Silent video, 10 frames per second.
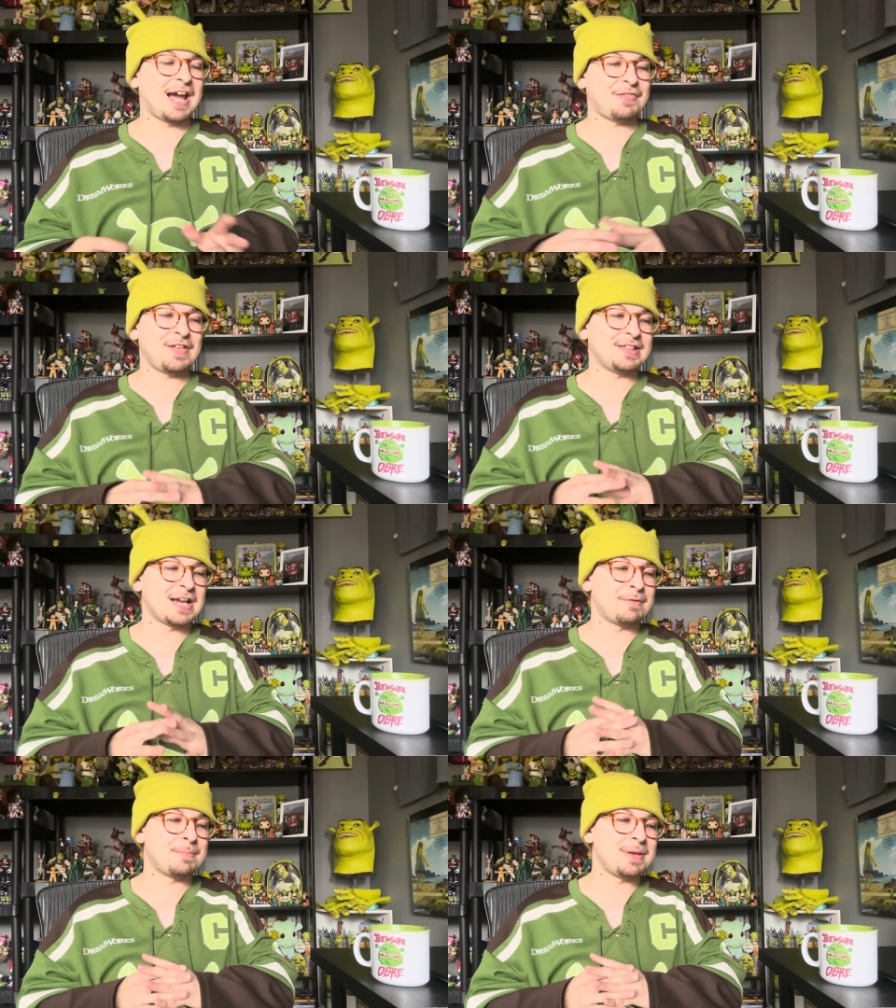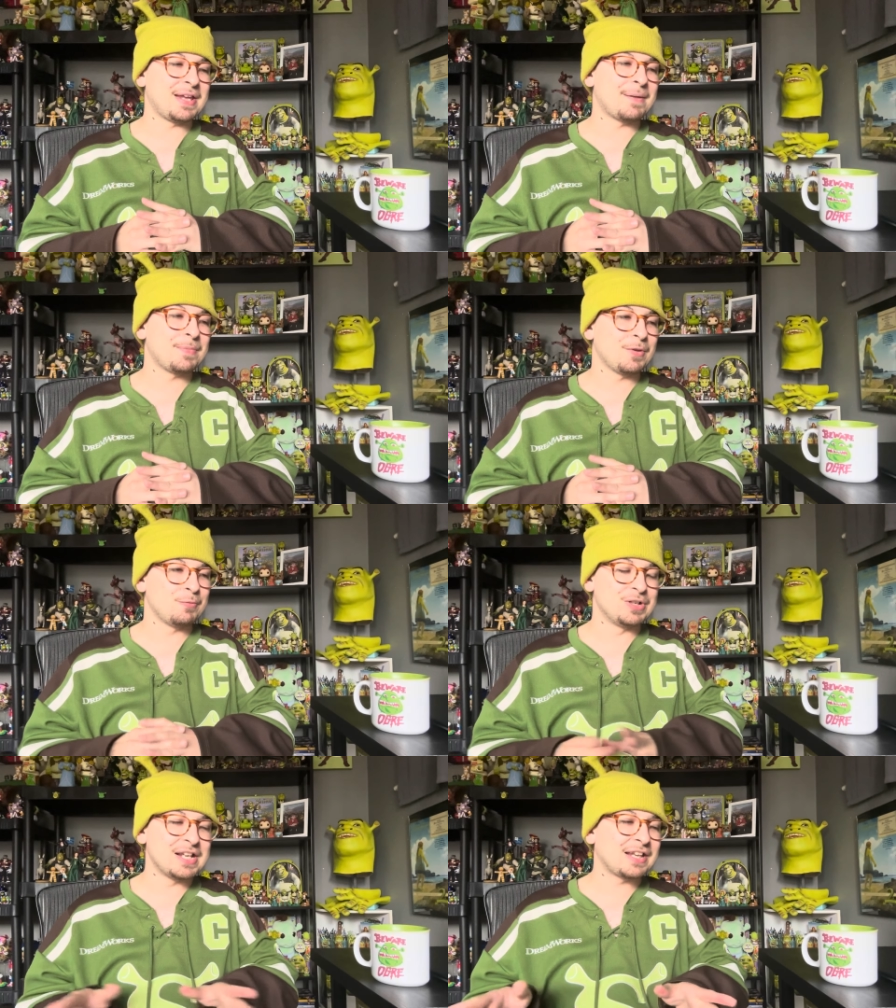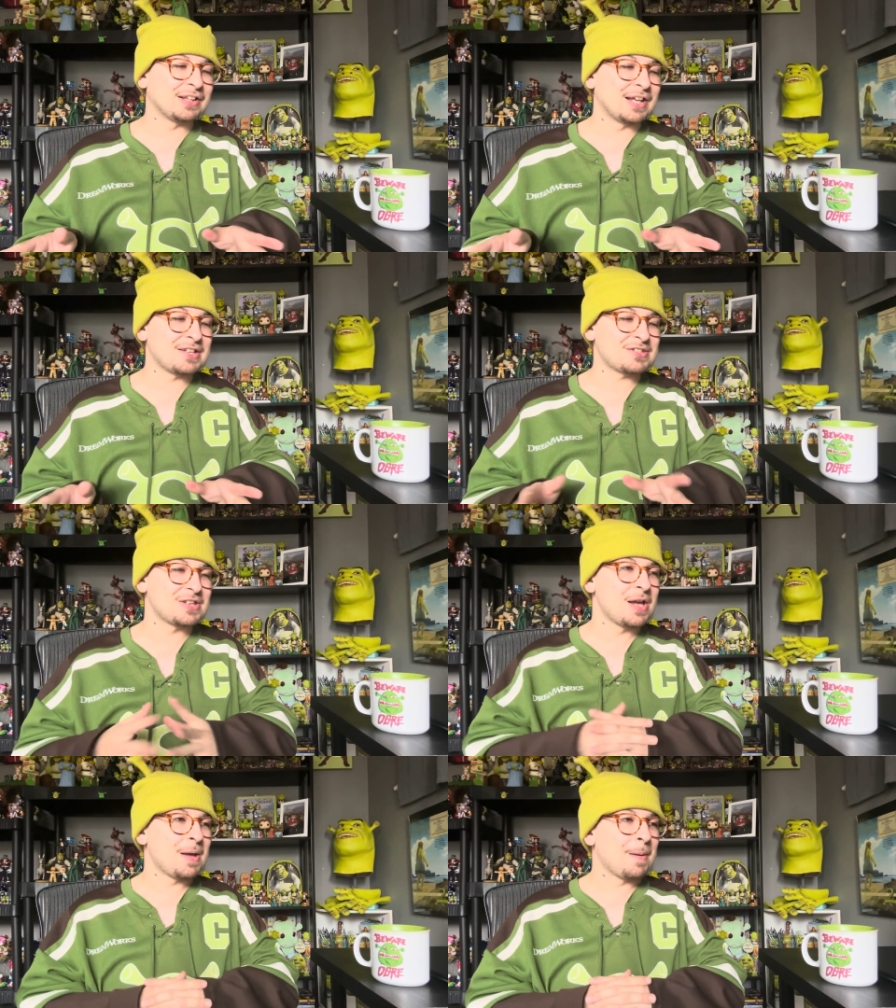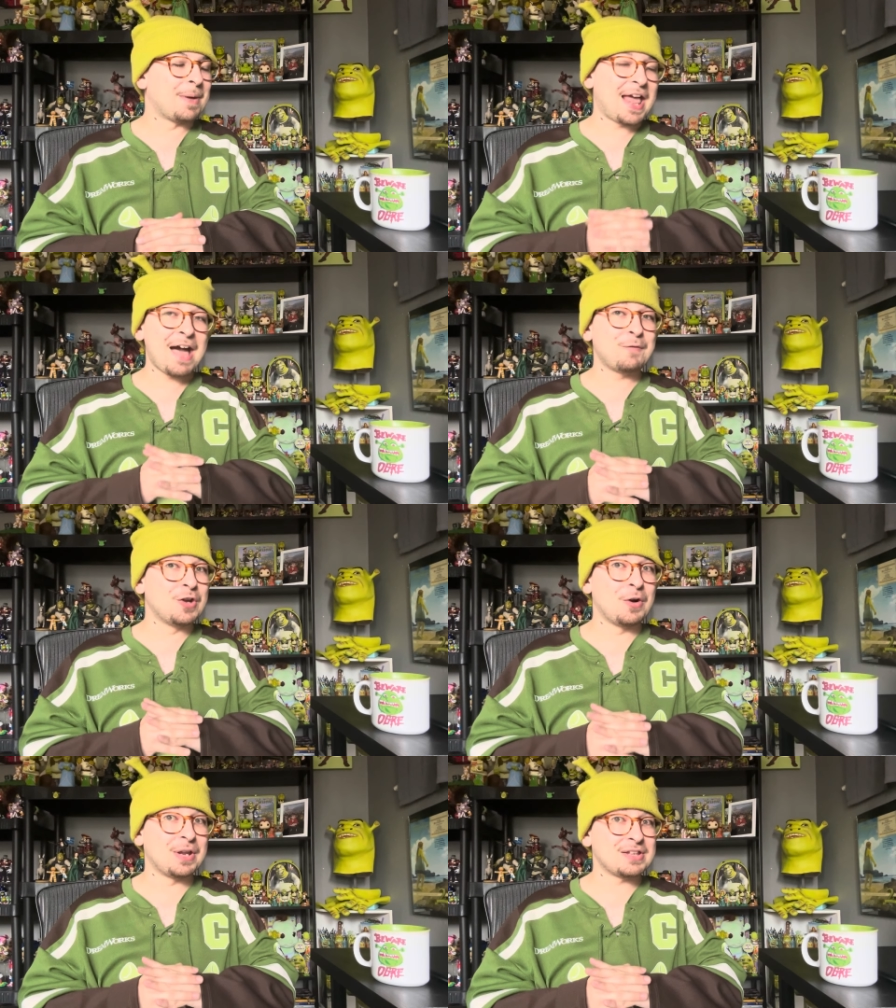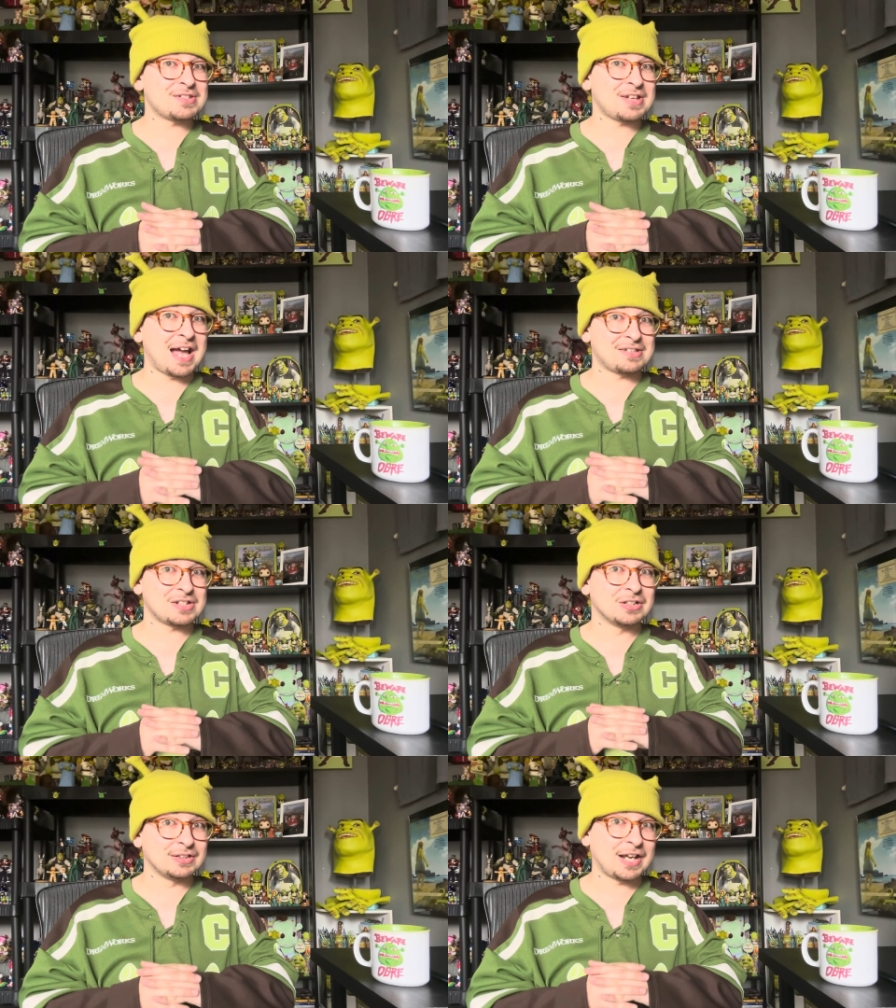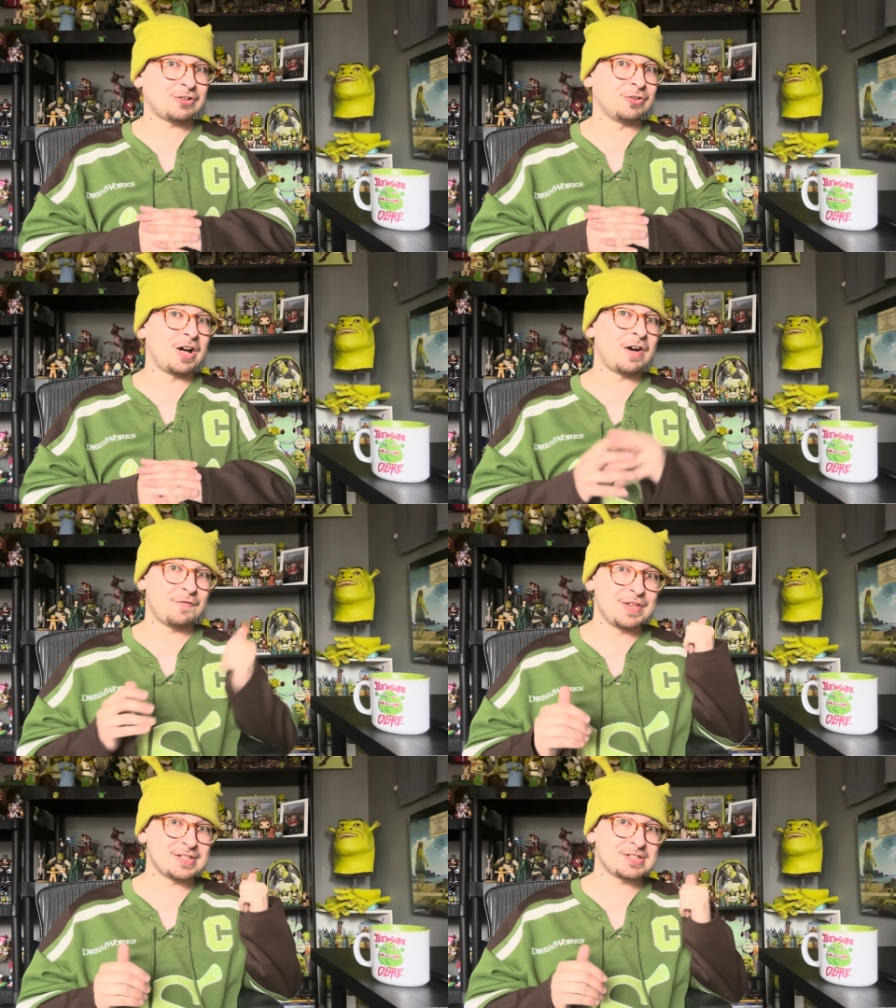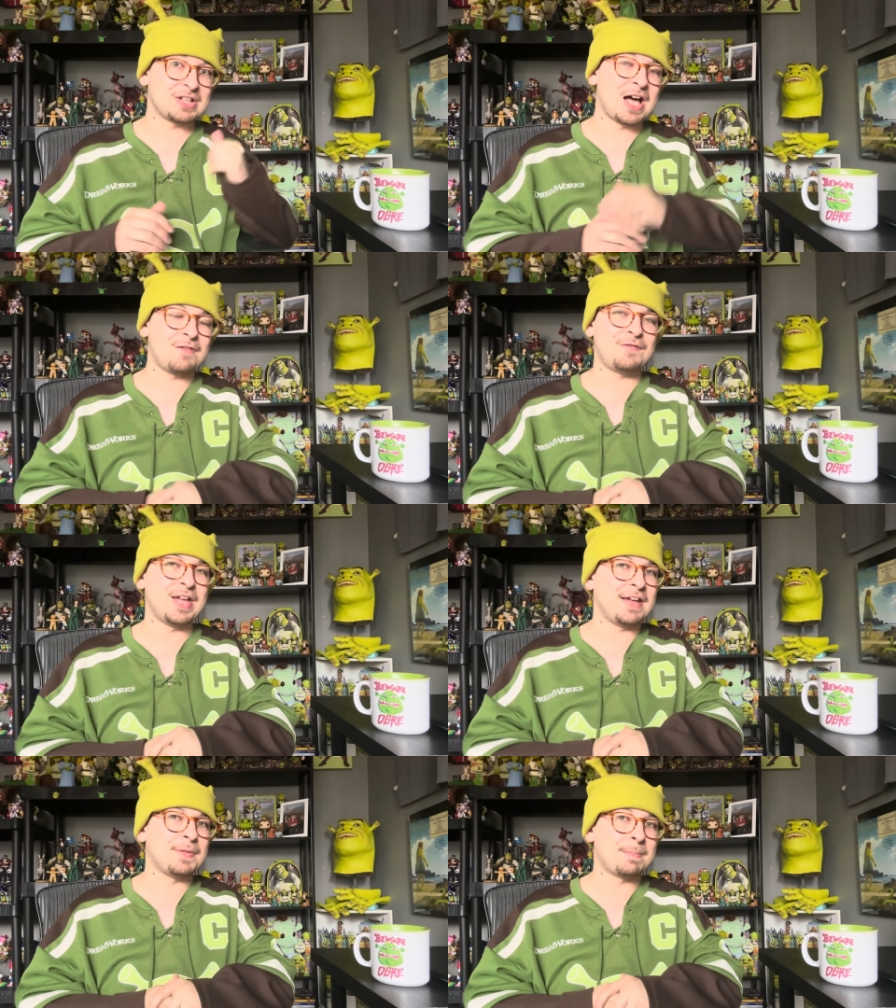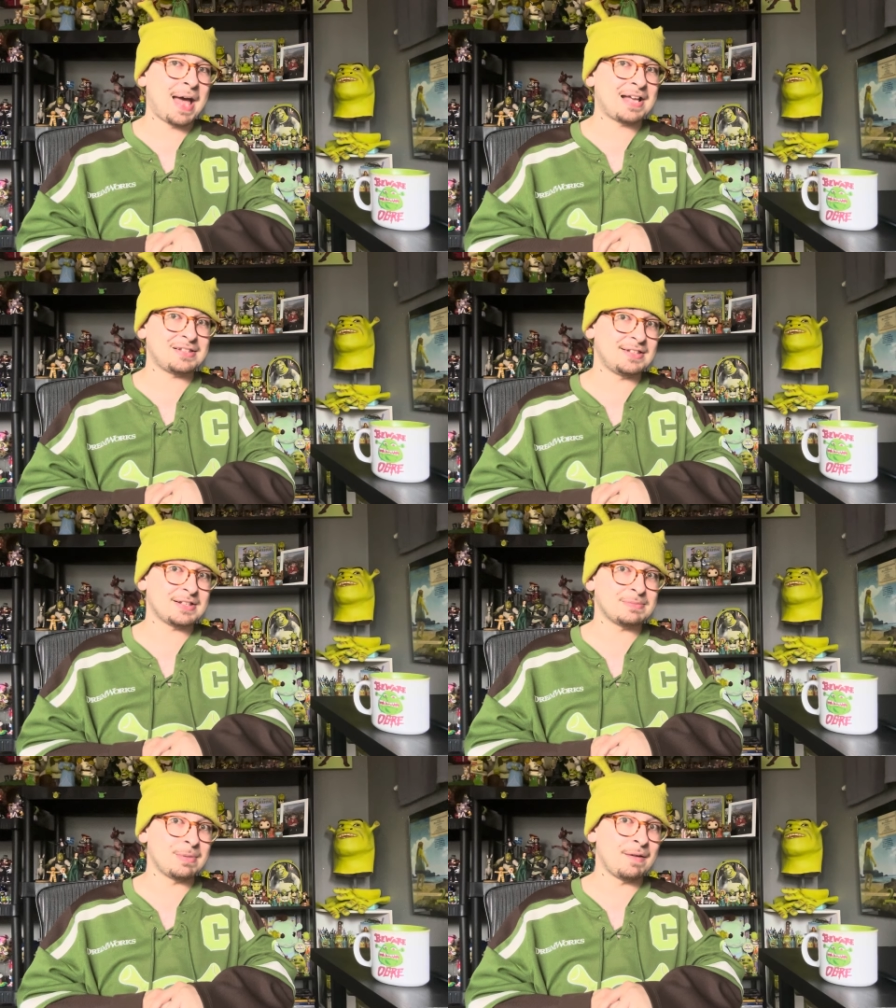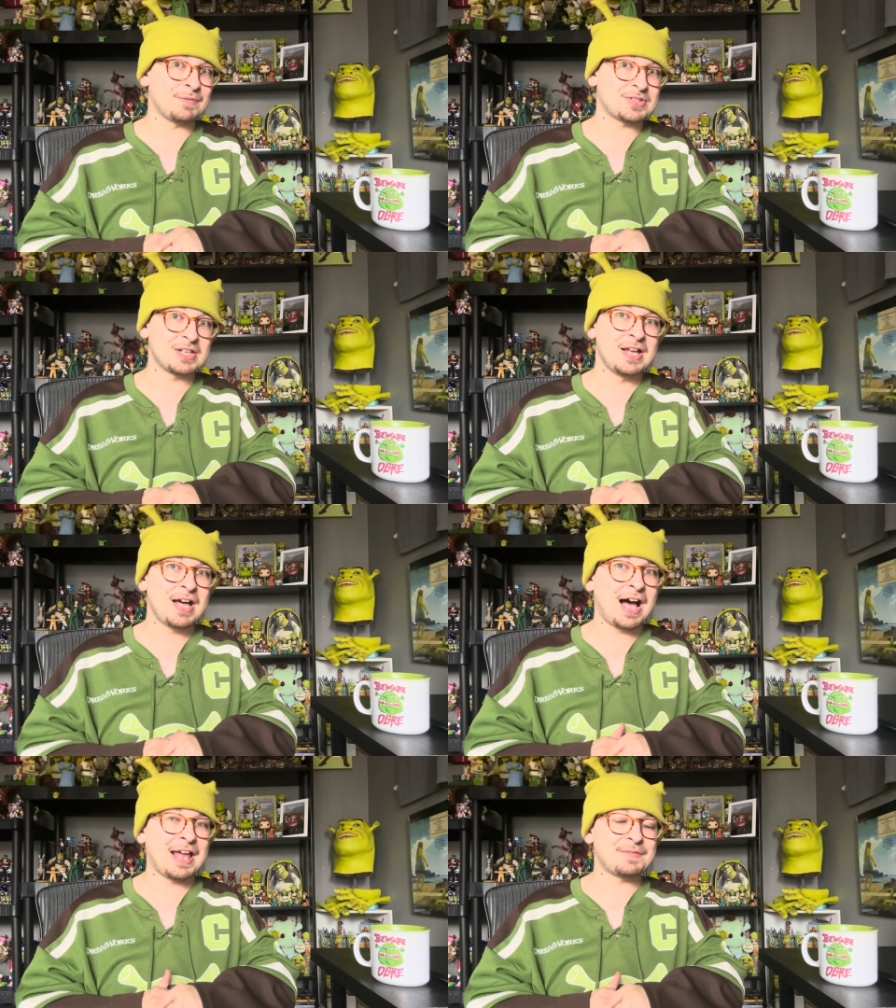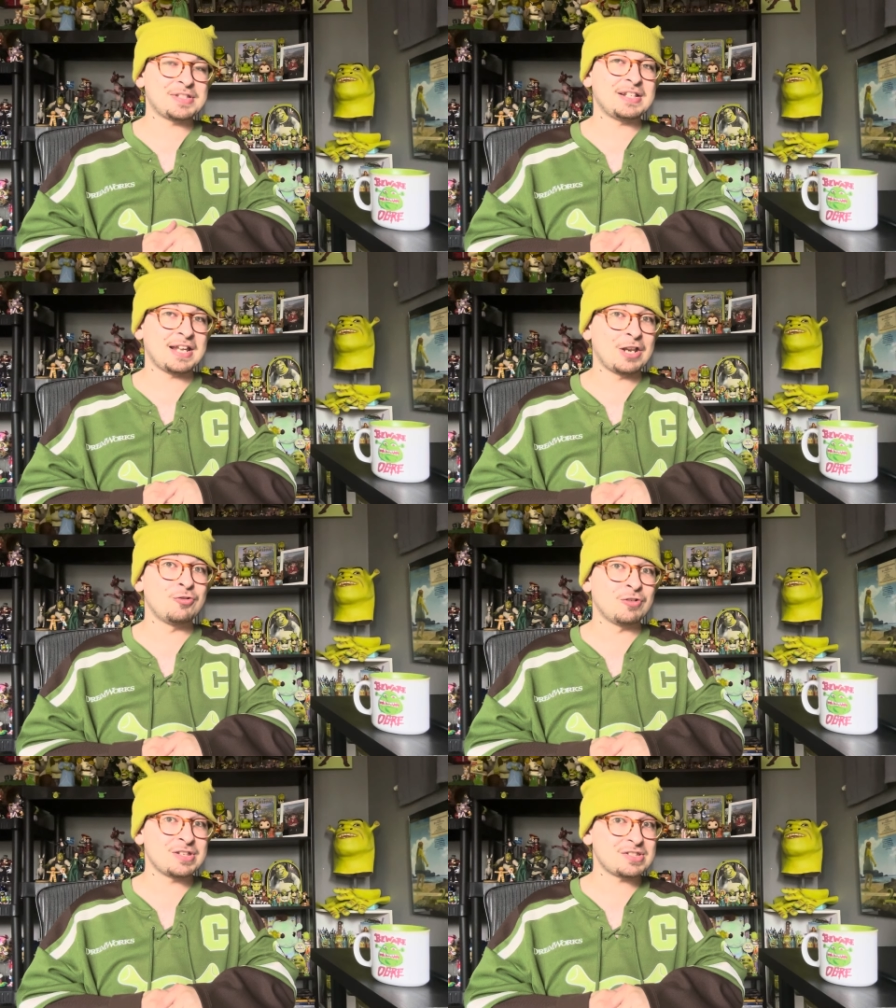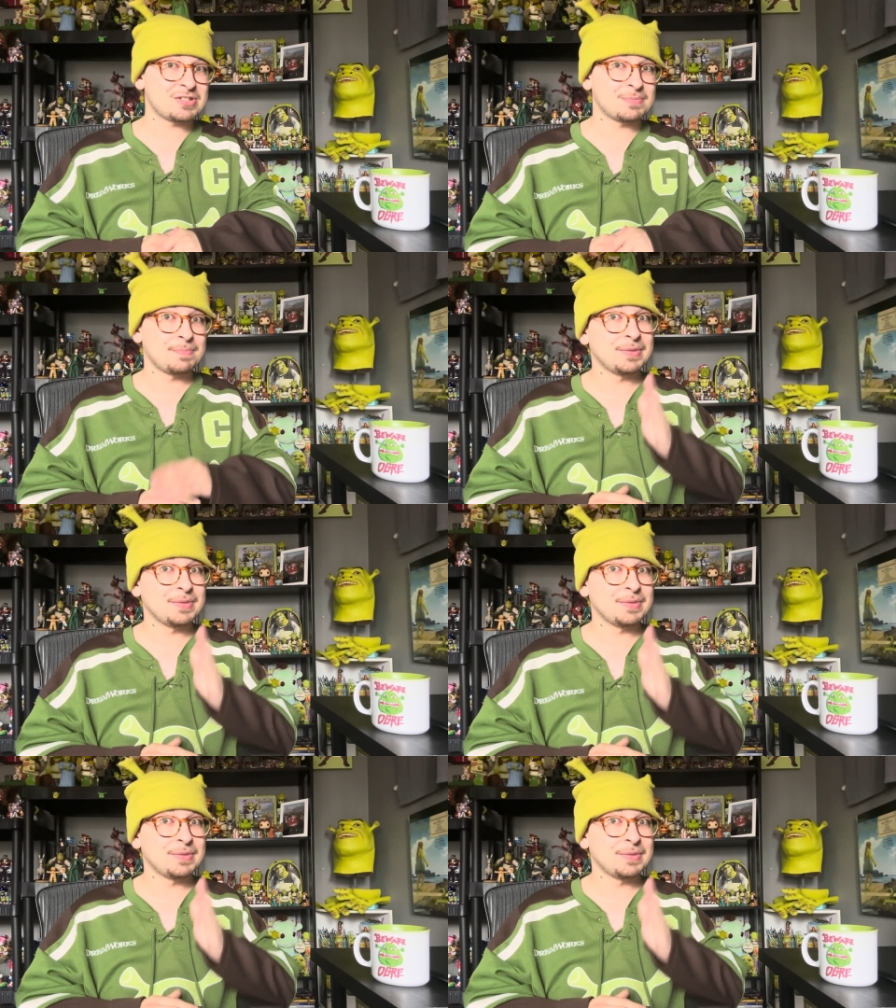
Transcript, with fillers: I think that would be ridiculous, but I have noticed as a collector of this stuff that in the past six months, I have seen interest